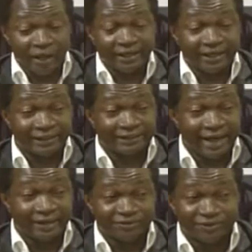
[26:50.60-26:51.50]
here
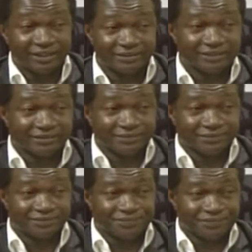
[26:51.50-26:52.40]
dying for nothing.
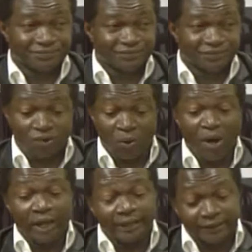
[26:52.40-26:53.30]

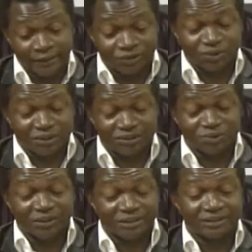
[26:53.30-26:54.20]
So it leads to a
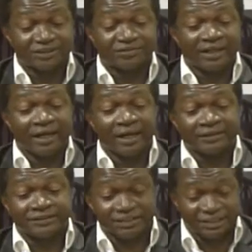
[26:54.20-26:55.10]
situation of
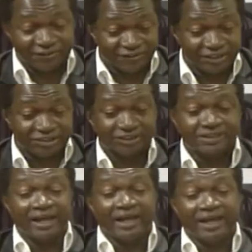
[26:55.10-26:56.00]
disaffection
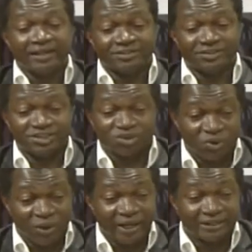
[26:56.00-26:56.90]
and
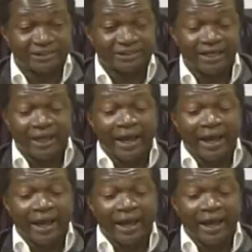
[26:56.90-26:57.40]
disloyalty,